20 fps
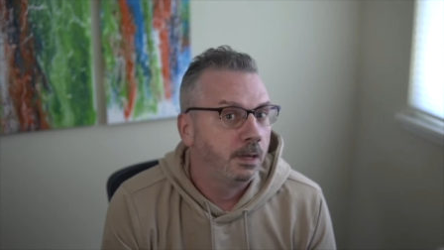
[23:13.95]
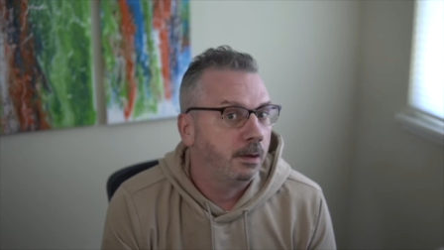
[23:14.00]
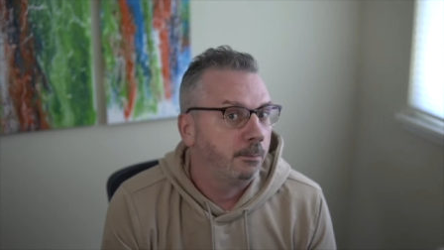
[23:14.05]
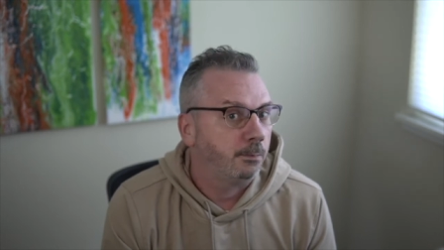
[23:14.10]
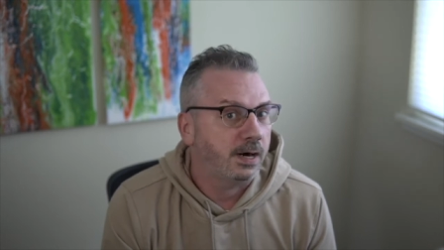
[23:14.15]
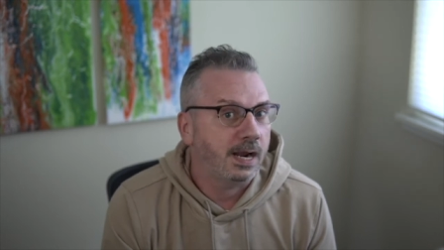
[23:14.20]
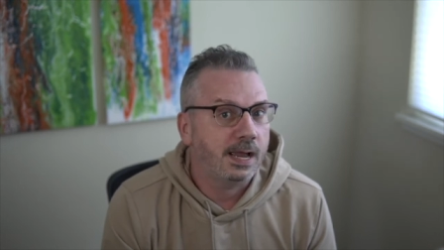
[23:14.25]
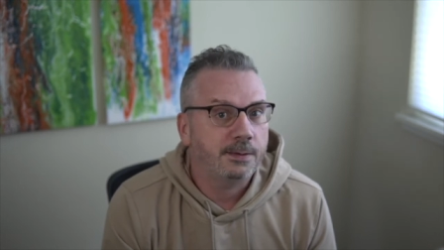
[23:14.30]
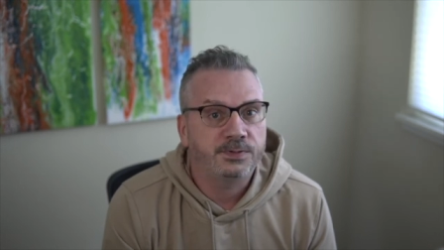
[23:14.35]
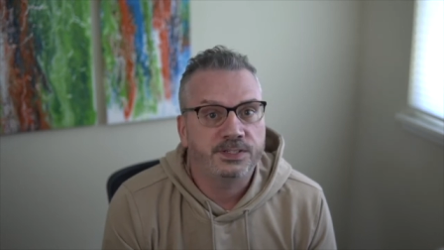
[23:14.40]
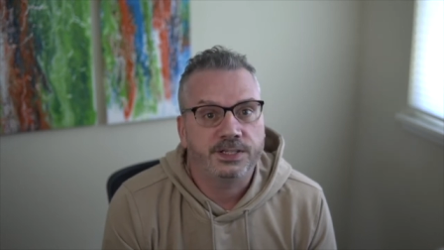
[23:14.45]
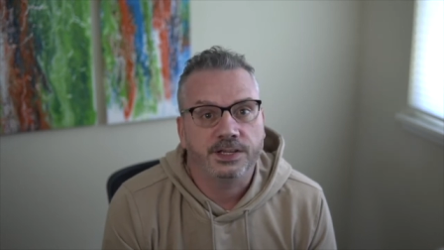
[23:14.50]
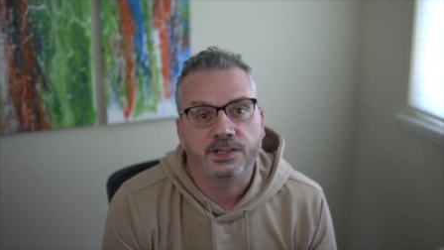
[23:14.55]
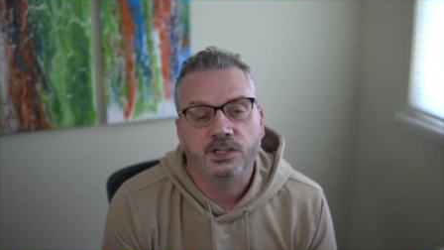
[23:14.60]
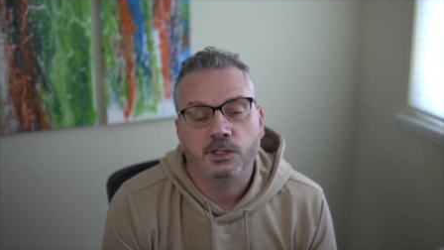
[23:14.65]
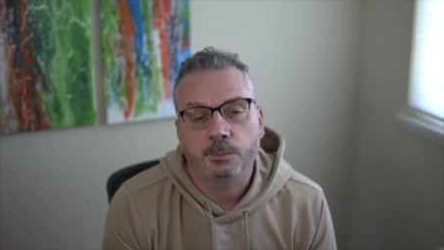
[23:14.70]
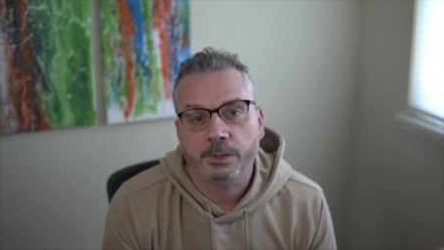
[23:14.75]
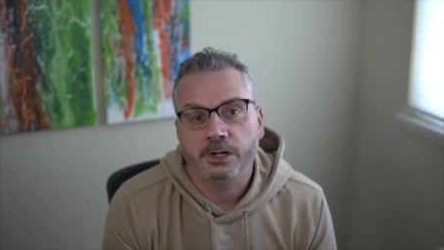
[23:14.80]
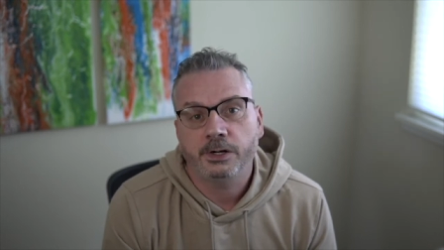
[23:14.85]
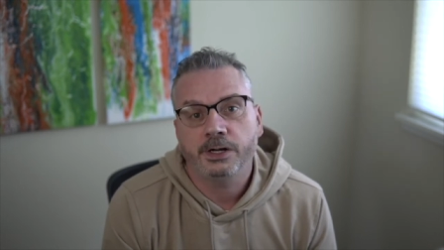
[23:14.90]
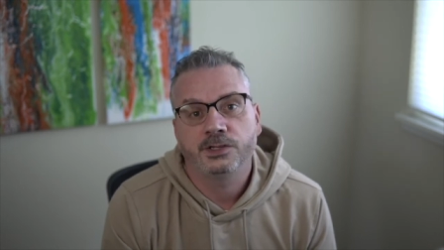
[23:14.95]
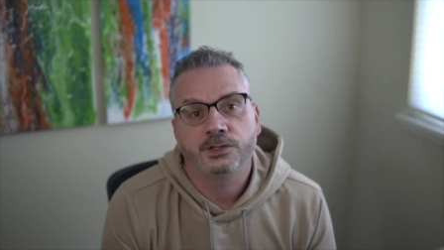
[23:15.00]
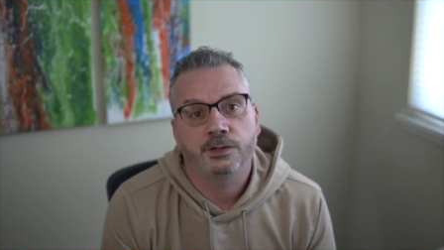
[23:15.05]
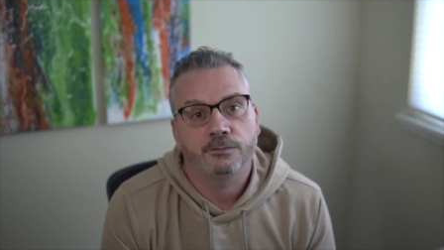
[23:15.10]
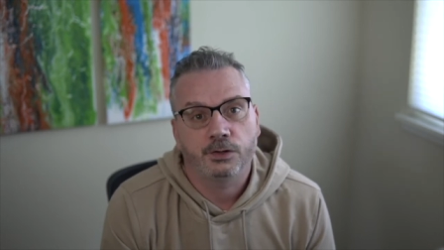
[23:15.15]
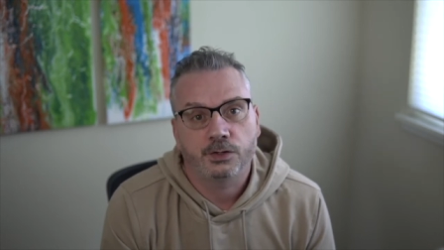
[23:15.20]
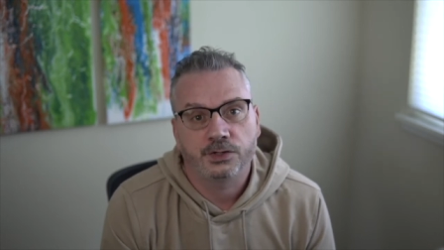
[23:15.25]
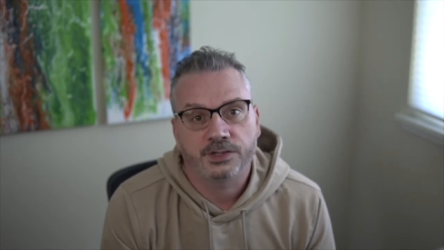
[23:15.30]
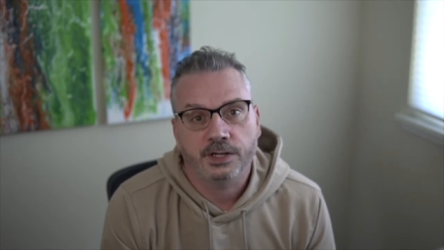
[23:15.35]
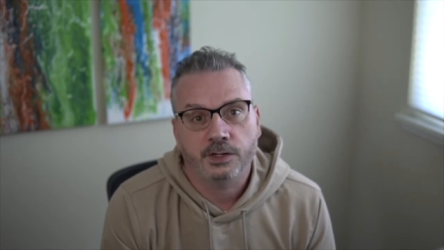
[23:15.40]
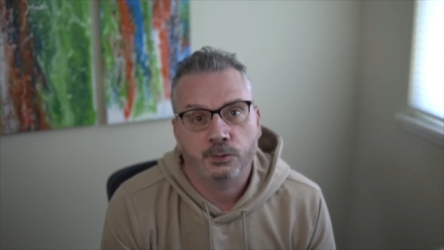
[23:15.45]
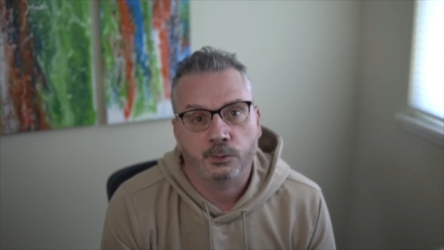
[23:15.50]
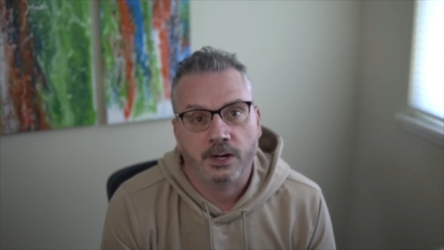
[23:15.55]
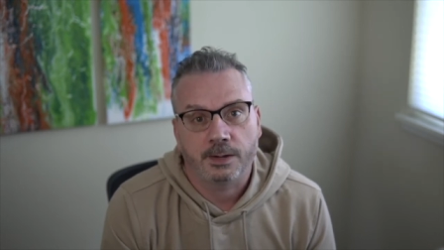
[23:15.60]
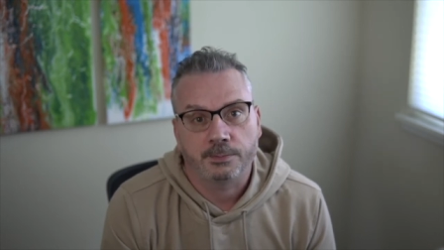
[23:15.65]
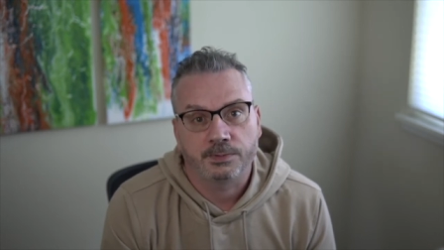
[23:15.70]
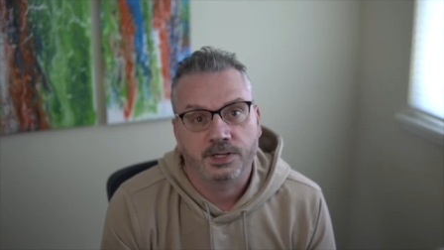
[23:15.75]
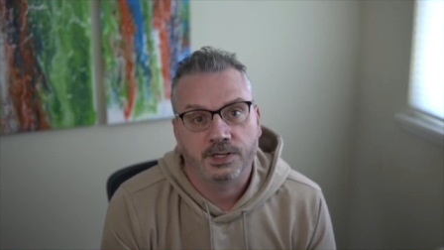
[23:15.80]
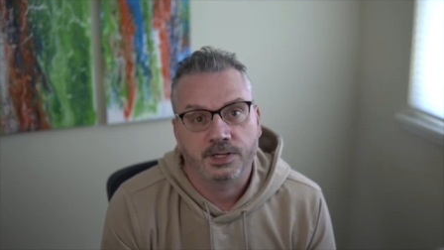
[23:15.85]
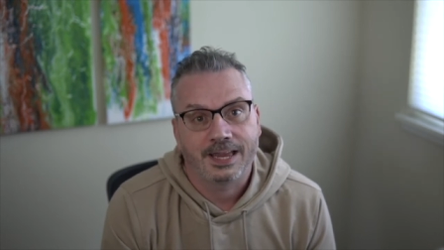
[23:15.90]
perhaps the experience of your sales
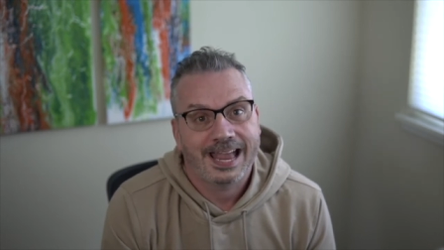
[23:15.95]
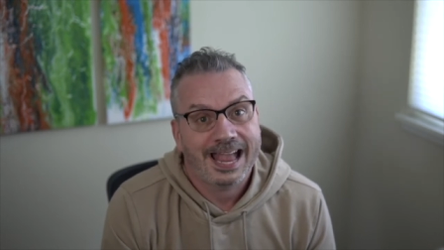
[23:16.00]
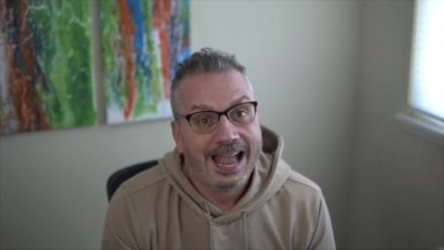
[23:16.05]
reps.